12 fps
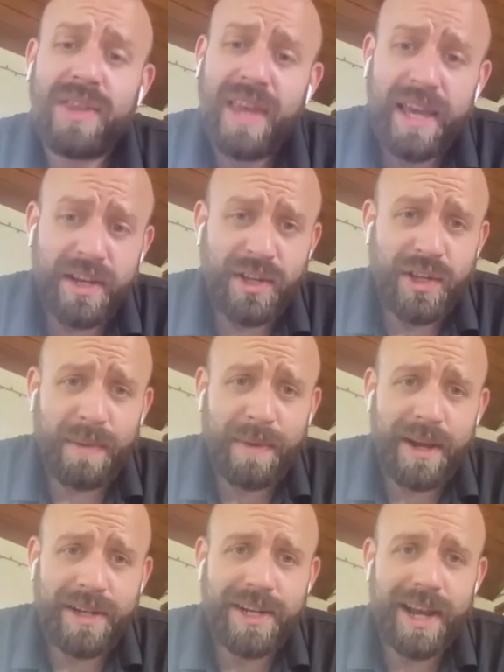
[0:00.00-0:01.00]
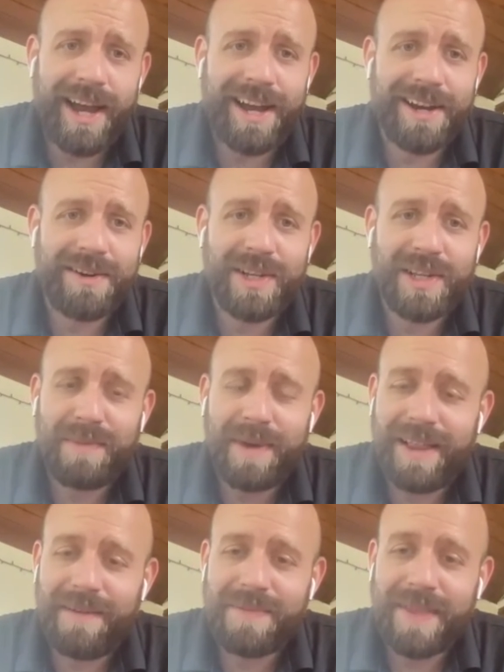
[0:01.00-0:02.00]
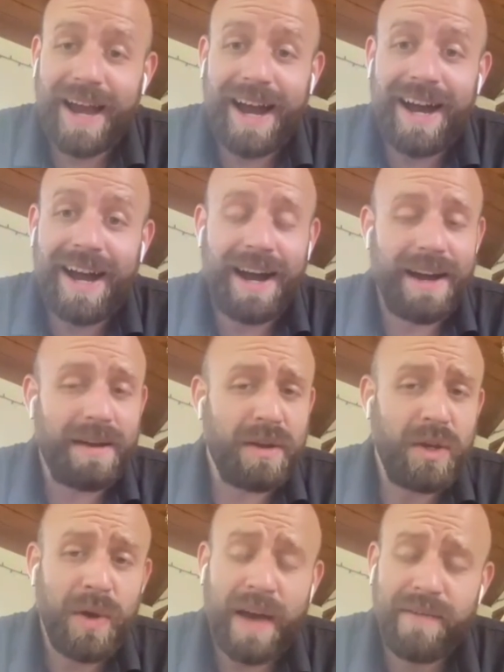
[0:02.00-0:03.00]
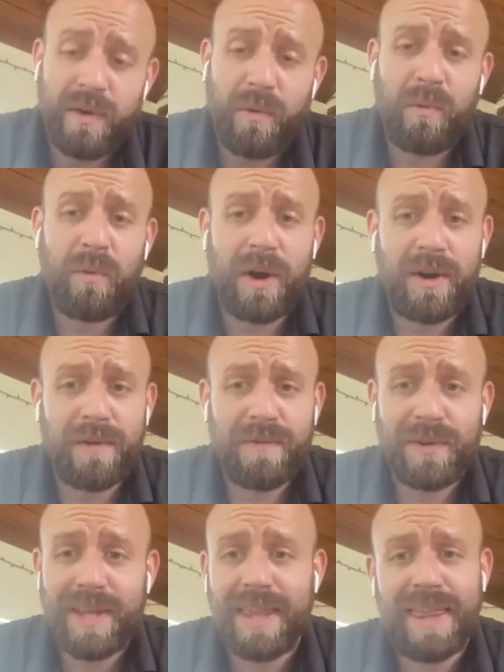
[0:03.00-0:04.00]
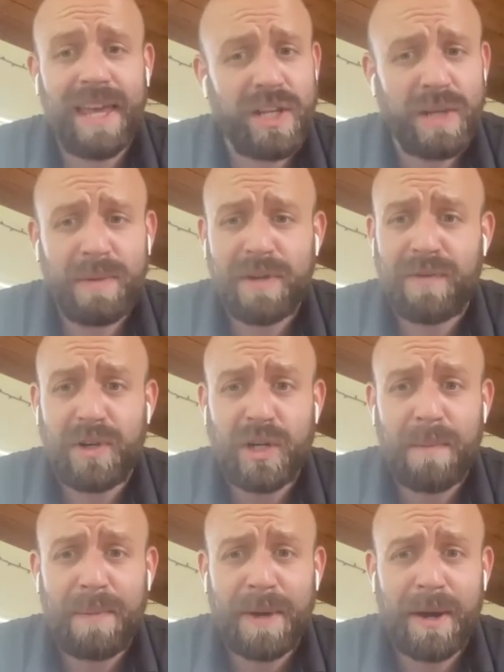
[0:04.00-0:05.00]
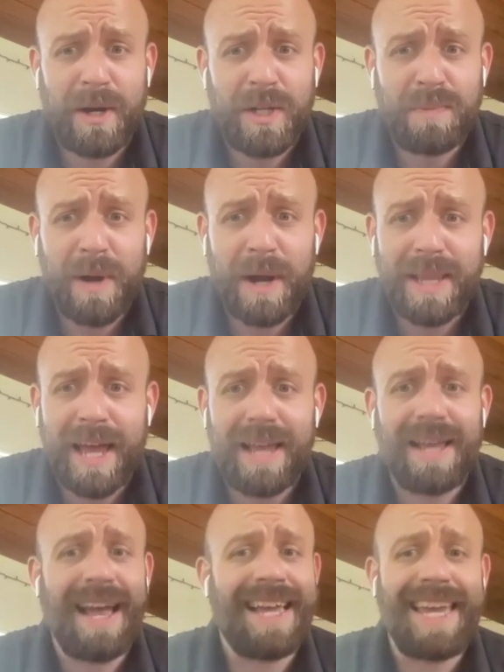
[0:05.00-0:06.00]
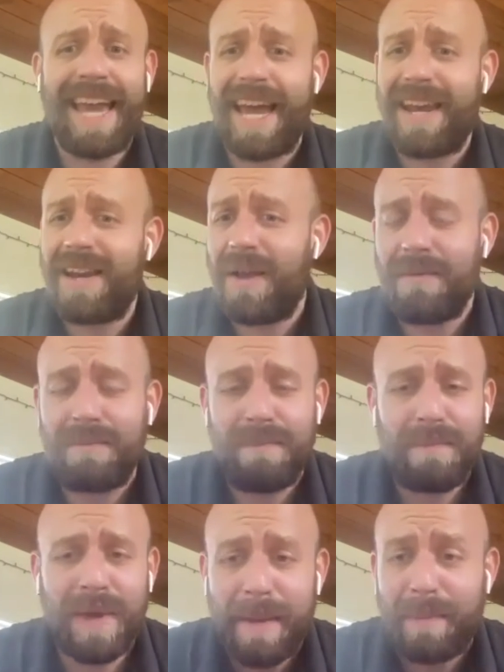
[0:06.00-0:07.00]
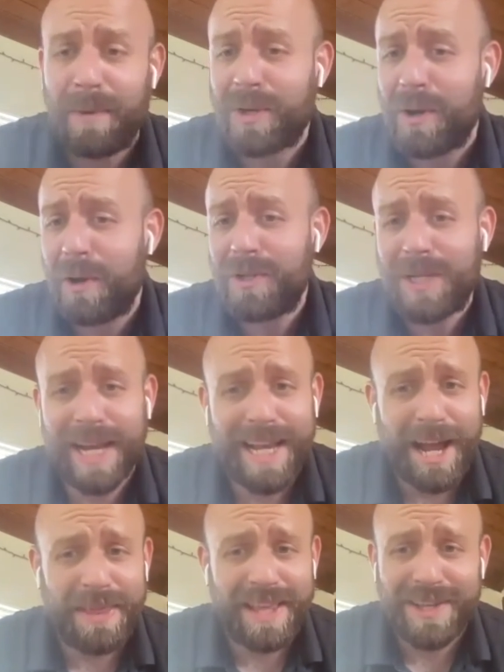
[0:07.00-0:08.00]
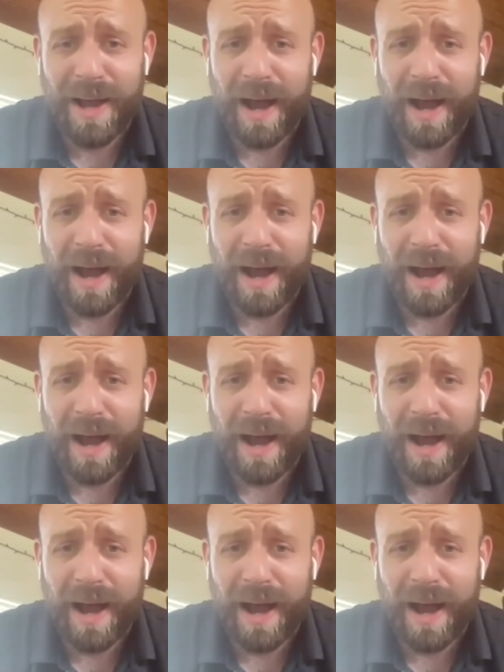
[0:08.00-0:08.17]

thank you so much, Christabel. You have a wonderful day. Thank you so much for jumping on our spotlight. Again, people, go check out this